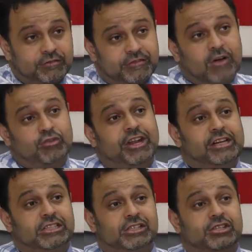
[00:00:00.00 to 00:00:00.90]
and
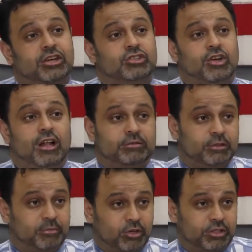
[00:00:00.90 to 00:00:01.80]
foundations to help
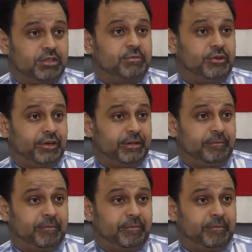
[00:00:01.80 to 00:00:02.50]
support the community.